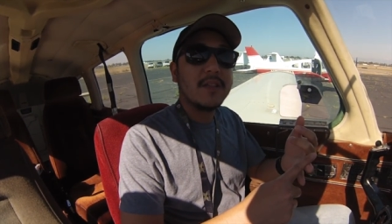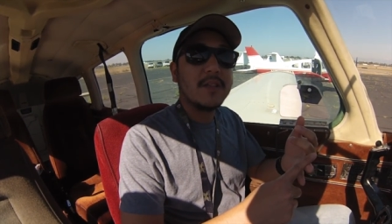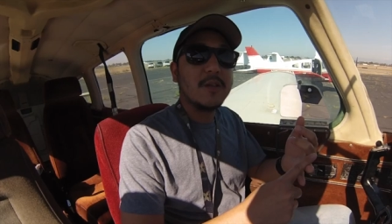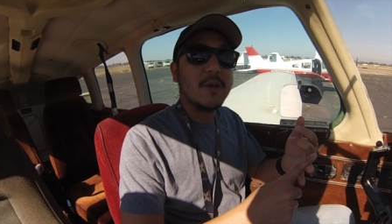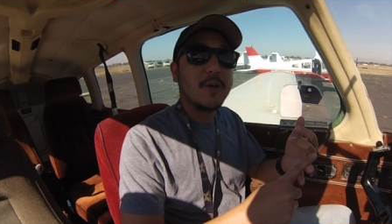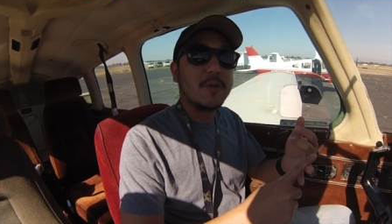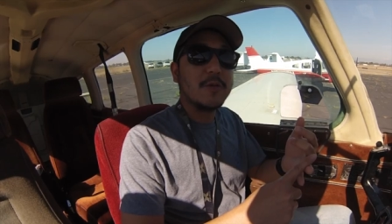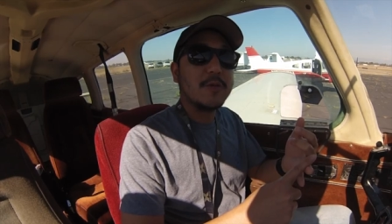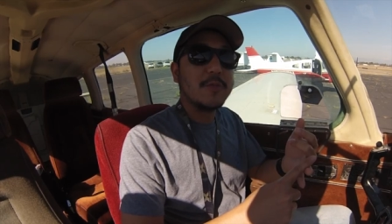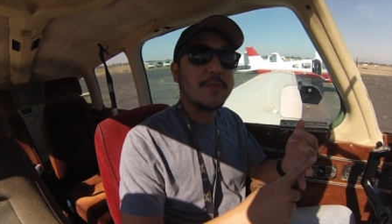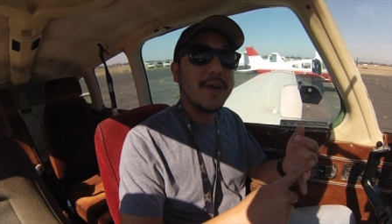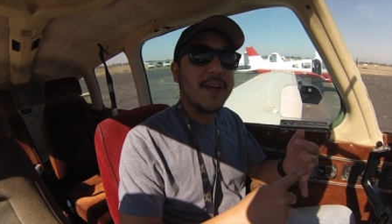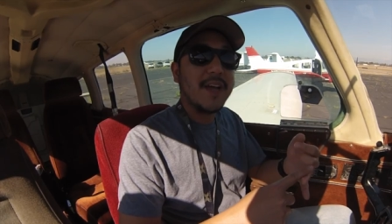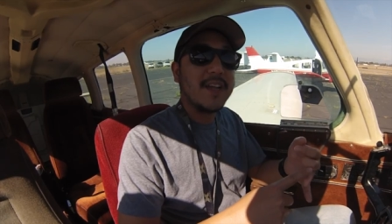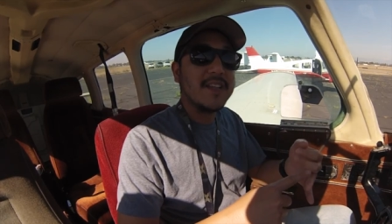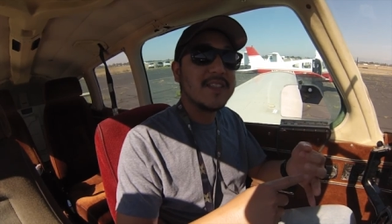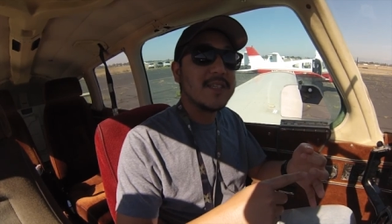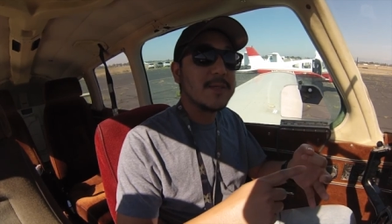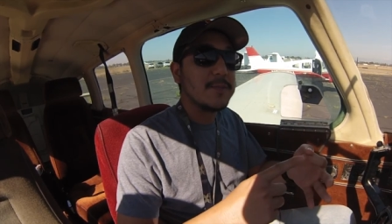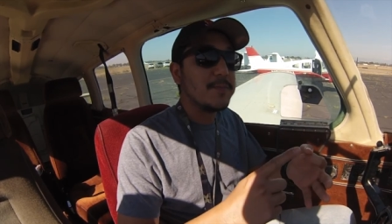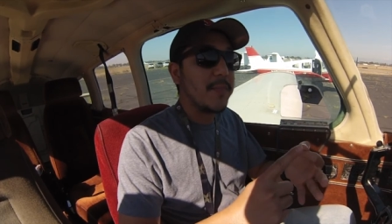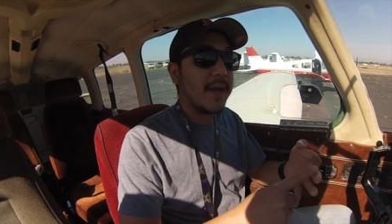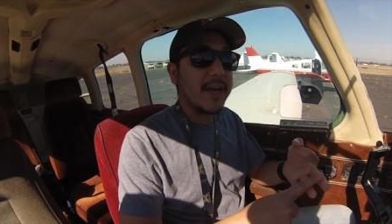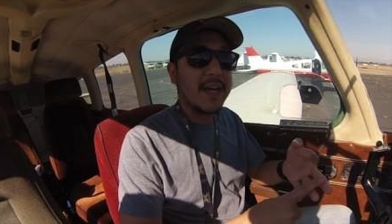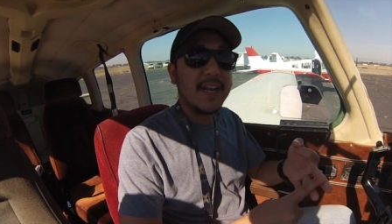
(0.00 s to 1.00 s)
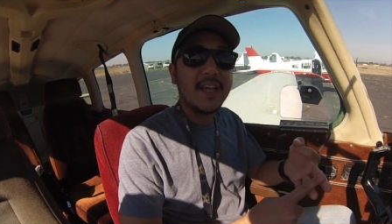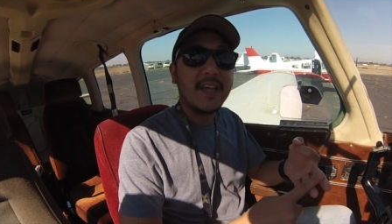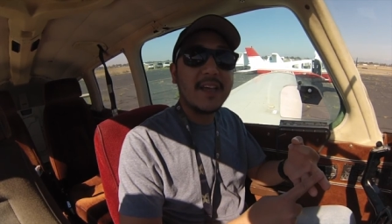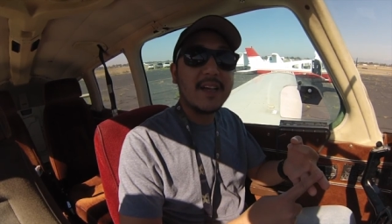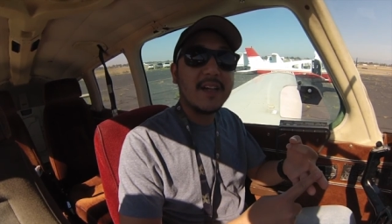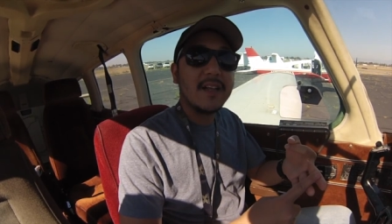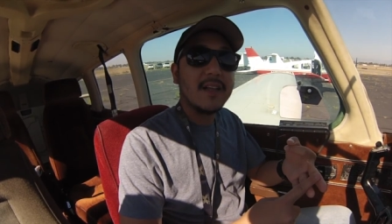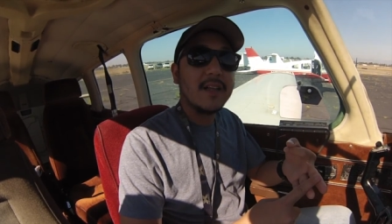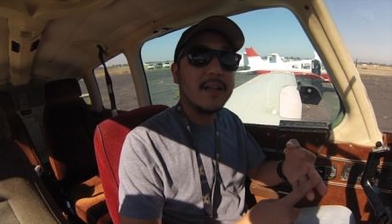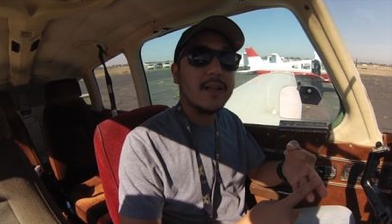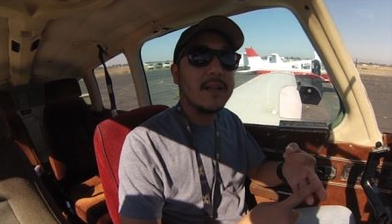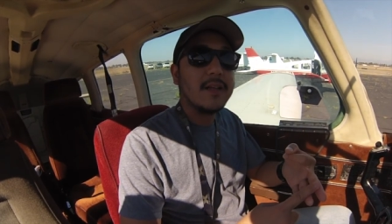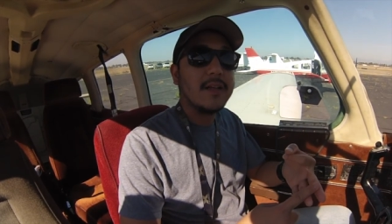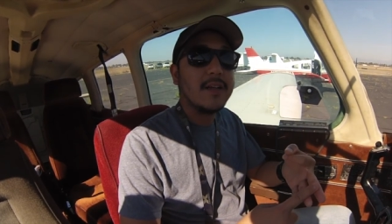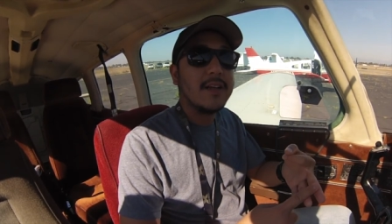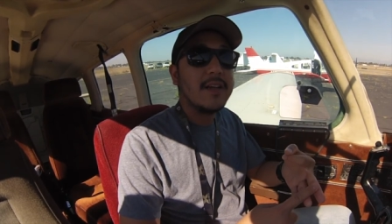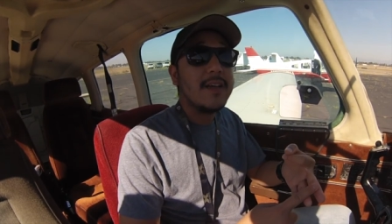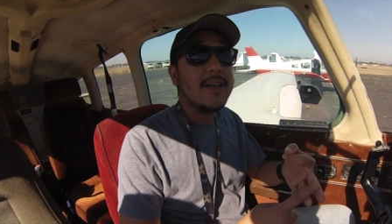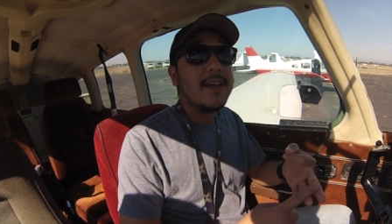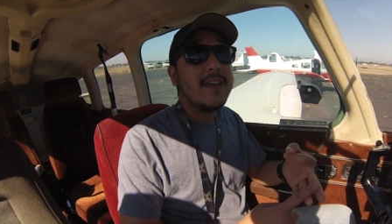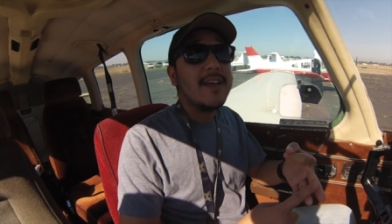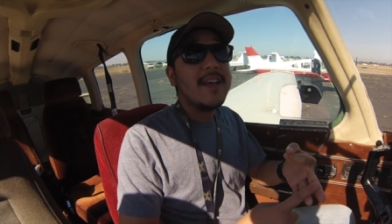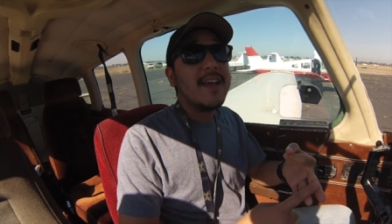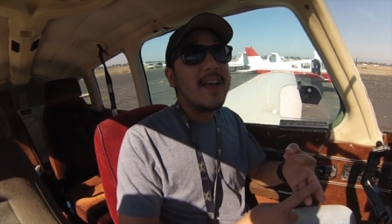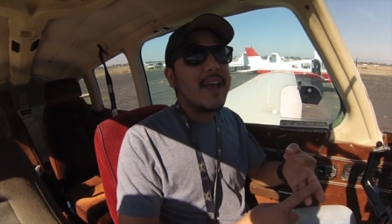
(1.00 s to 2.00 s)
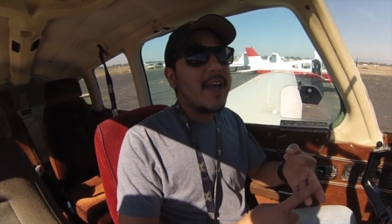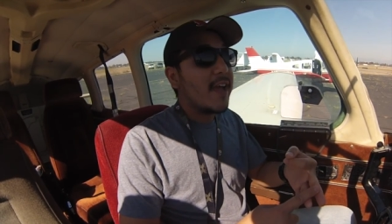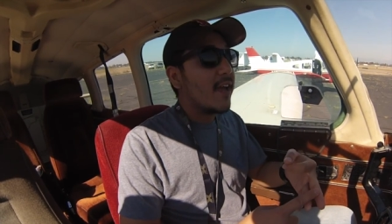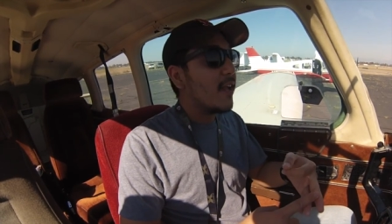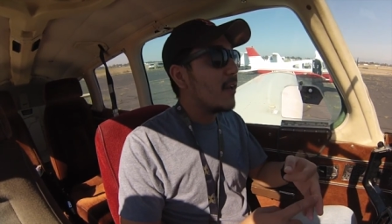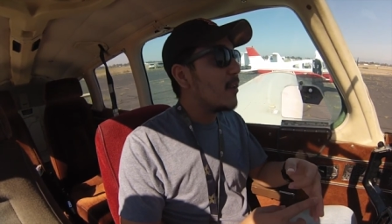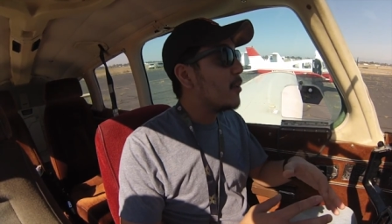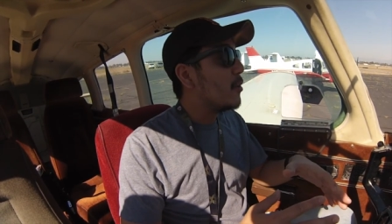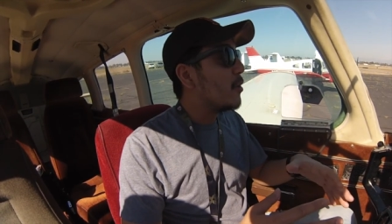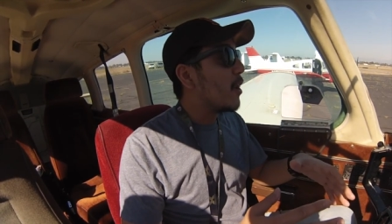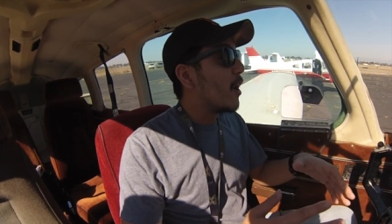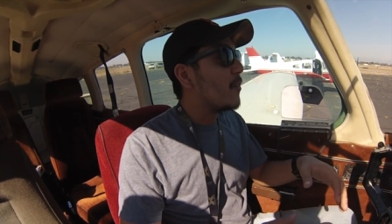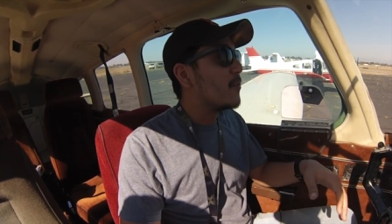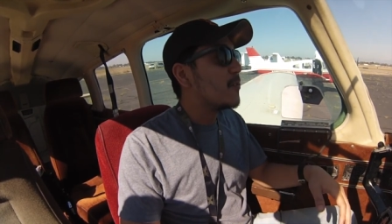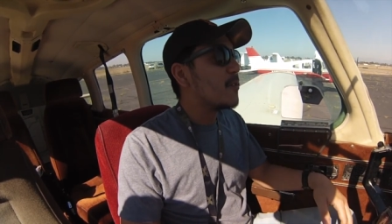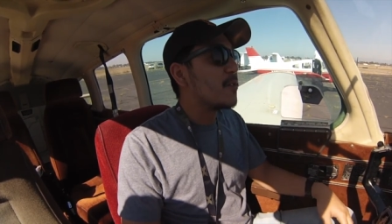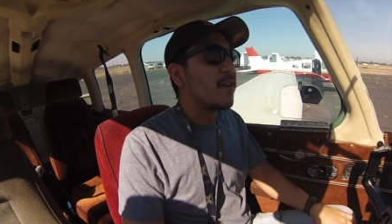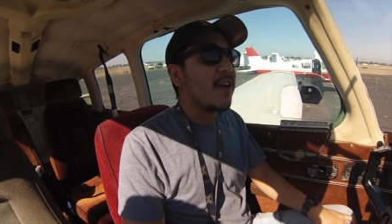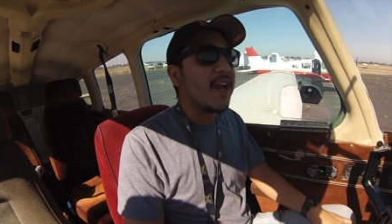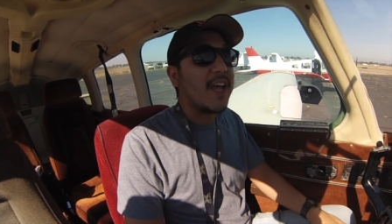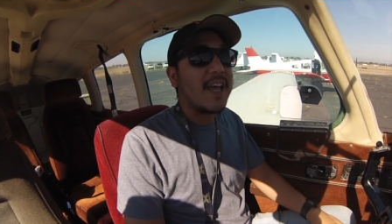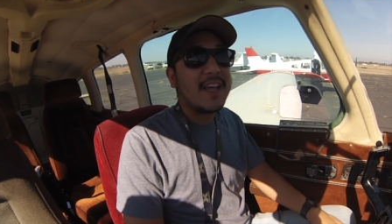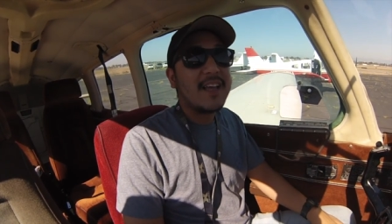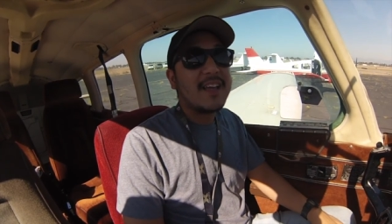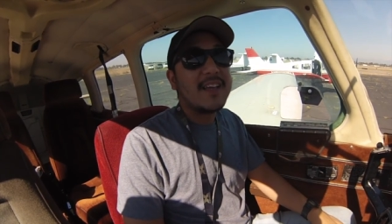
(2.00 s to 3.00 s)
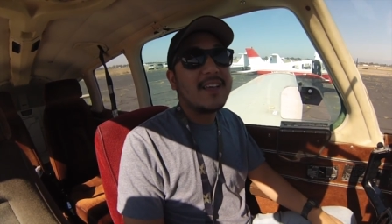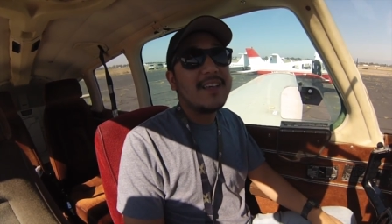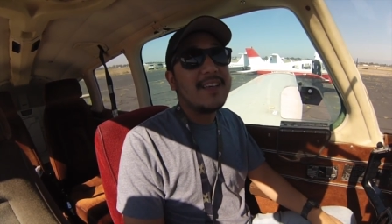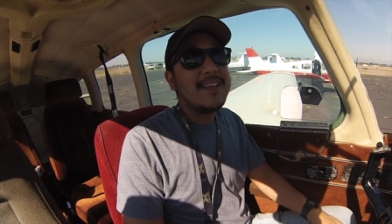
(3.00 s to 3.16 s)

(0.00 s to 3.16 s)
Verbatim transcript: documents medical and you have to like